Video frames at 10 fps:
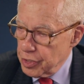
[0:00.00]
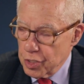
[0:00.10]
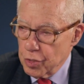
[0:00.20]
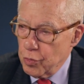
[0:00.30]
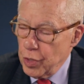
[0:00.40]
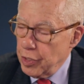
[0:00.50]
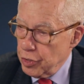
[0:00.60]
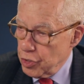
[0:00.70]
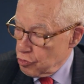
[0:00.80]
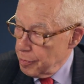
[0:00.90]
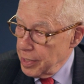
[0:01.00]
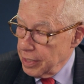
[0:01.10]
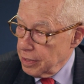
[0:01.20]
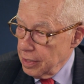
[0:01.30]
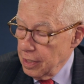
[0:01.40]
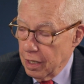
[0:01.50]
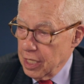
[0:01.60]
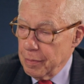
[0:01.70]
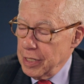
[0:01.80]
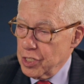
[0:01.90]
So we could discriminate
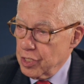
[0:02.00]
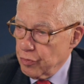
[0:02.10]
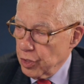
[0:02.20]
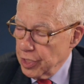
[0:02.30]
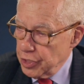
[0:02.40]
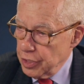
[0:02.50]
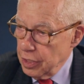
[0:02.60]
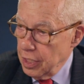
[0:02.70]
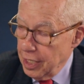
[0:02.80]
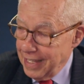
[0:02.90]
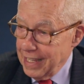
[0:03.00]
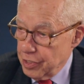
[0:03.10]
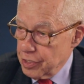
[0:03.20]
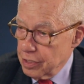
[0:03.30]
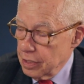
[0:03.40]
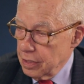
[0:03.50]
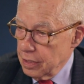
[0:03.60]
on the basis of religion against